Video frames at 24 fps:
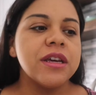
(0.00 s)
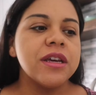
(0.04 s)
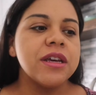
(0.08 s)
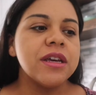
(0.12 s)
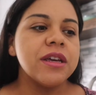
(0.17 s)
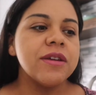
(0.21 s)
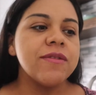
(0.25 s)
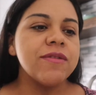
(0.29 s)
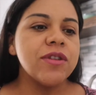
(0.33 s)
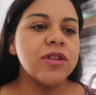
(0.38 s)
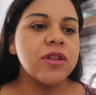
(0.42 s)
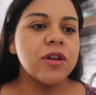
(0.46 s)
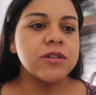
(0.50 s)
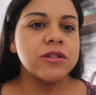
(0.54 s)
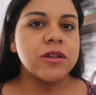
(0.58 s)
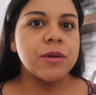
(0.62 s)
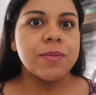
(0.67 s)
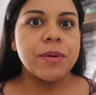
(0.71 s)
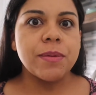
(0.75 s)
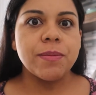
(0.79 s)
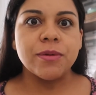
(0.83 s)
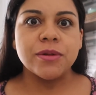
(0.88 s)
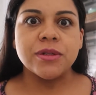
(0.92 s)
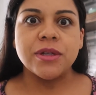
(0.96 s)
even though some
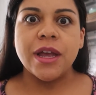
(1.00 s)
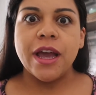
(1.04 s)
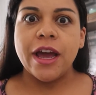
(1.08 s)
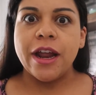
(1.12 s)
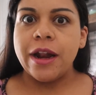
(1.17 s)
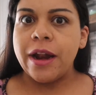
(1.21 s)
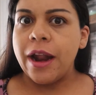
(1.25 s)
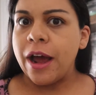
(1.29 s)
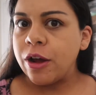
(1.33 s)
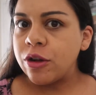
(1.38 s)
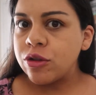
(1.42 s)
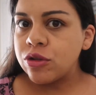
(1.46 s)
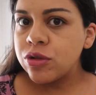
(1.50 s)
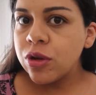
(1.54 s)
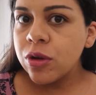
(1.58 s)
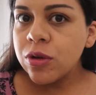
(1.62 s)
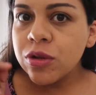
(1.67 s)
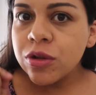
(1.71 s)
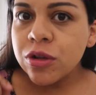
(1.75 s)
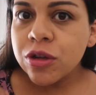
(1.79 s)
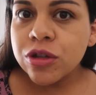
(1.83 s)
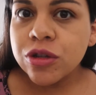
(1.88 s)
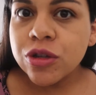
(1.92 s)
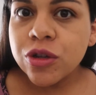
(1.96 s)
people say I
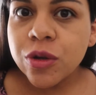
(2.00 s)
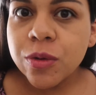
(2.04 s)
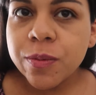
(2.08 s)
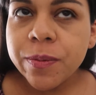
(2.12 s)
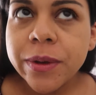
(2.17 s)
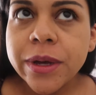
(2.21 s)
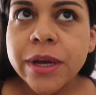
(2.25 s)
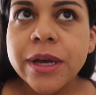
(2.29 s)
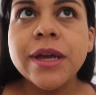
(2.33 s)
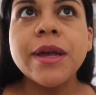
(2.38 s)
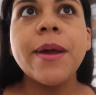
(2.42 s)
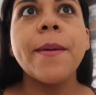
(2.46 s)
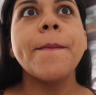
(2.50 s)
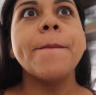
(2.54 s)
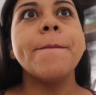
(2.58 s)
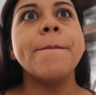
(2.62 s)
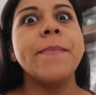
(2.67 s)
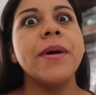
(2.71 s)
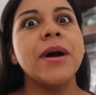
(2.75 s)
don't look too big,